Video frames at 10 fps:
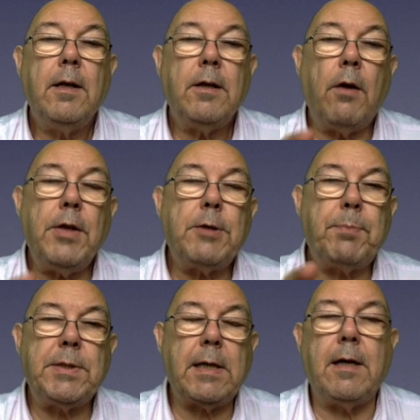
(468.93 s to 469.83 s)
Now this
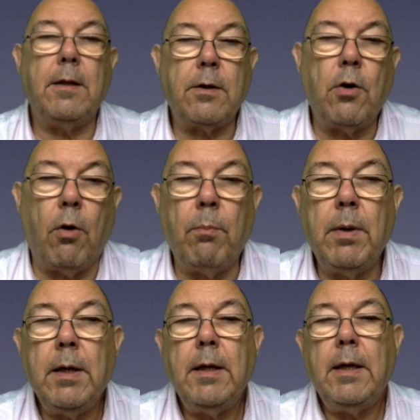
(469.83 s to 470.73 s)
particular gum
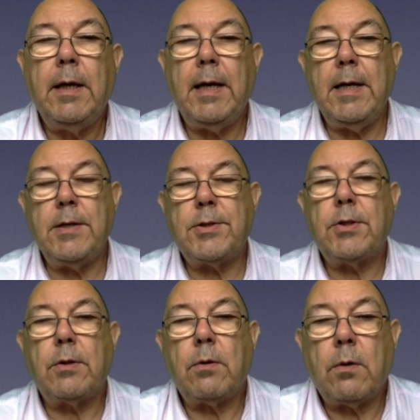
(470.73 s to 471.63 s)
is
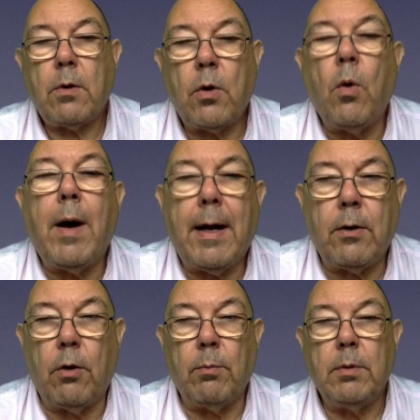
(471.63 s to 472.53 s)
guar
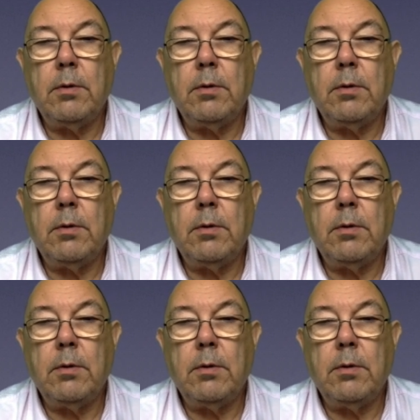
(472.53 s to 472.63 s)
gum,